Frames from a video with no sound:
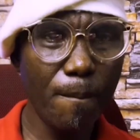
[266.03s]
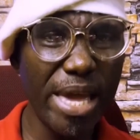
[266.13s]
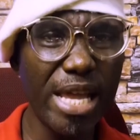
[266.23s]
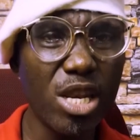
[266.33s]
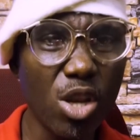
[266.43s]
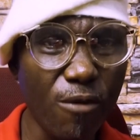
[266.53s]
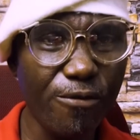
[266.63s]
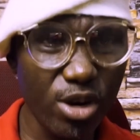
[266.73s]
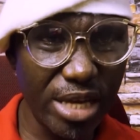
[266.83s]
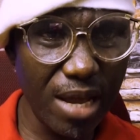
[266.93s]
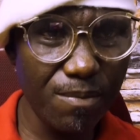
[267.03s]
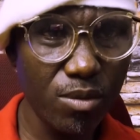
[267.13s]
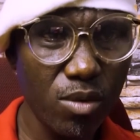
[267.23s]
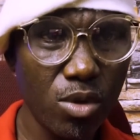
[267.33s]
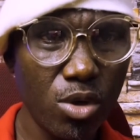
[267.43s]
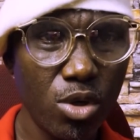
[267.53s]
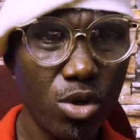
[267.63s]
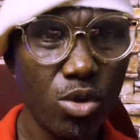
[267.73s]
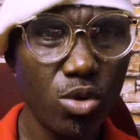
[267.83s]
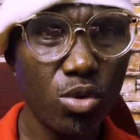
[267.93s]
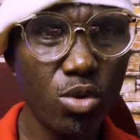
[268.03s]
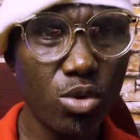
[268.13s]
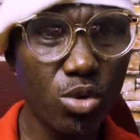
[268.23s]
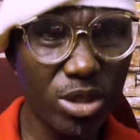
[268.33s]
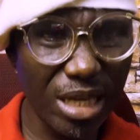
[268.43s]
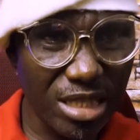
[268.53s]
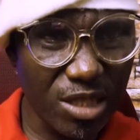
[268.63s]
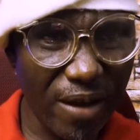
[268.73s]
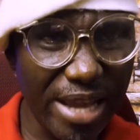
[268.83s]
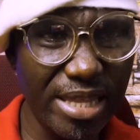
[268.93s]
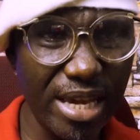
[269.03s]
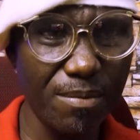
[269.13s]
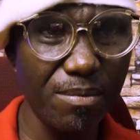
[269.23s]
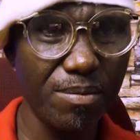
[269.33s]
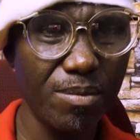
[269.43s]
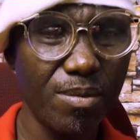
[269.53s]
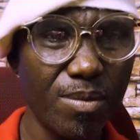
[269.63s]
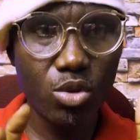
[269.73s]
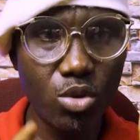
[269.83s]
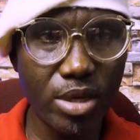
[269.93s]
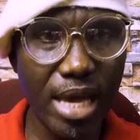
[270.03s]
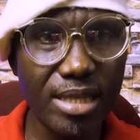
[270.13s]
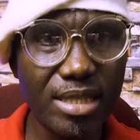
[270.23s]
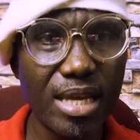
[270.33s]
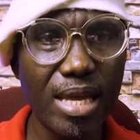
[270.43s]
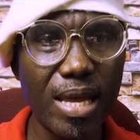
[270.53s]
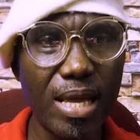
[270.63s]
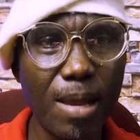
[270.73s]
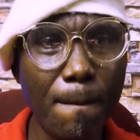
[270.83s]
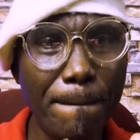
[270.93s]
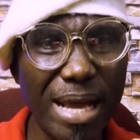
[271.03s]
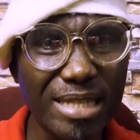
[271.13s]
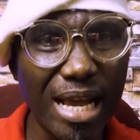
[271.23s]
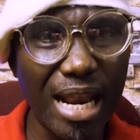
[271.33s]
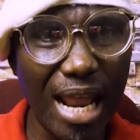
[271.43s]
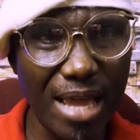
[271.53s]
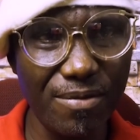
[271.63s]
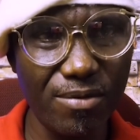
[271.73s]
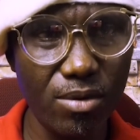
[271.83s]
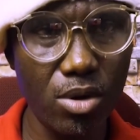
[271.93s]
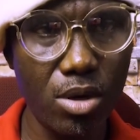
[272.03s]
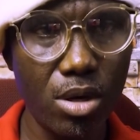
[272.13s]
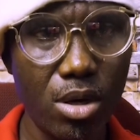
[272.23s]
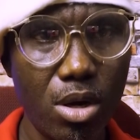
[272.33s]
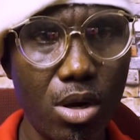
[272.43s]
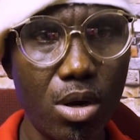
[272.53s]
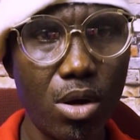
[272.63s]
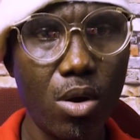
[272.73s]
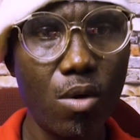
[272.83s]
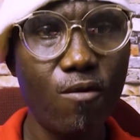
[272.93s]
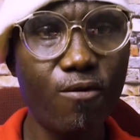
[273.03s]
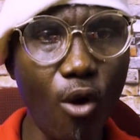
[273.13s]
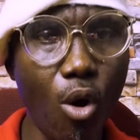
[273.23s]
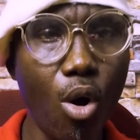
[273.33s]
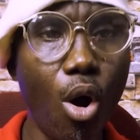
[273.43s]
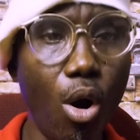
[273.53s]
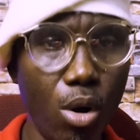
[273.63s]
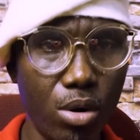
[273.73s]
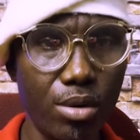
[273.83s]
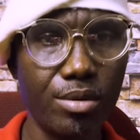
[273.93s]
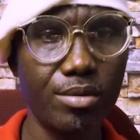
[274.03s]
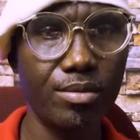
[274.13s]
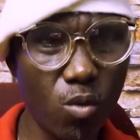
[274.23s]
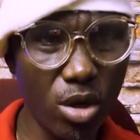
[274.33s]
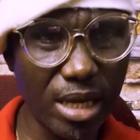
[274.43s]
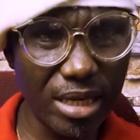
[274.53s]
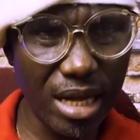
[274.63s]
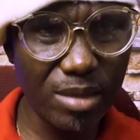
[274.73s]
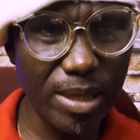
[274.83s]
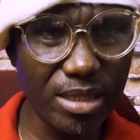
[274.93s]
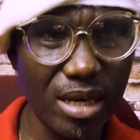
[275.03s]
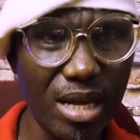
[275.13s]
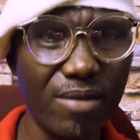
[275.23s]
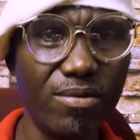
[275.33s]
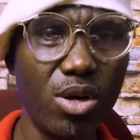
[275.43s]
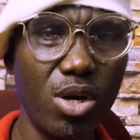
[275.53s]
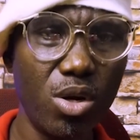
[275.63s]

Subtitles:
be enough for them to satisfy them, to get the better life for all. What are that better life?